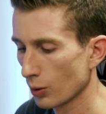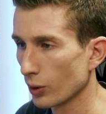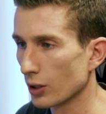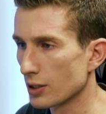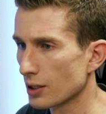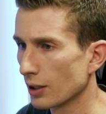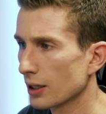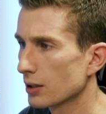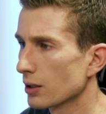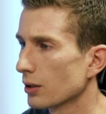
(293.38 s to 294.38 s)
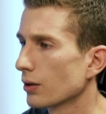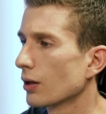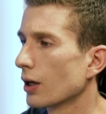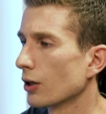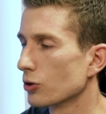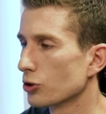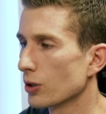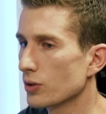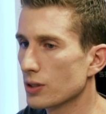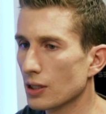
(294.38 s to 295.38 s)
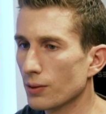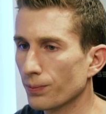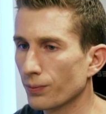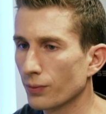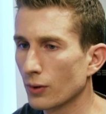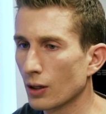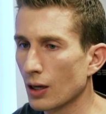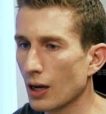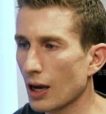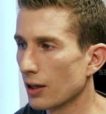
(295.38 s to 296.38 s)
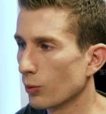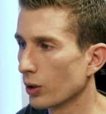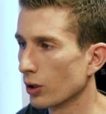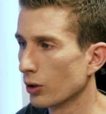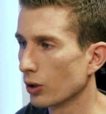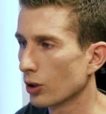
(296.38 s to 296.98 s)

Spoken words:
We're going to select it and Control C, and then we're going to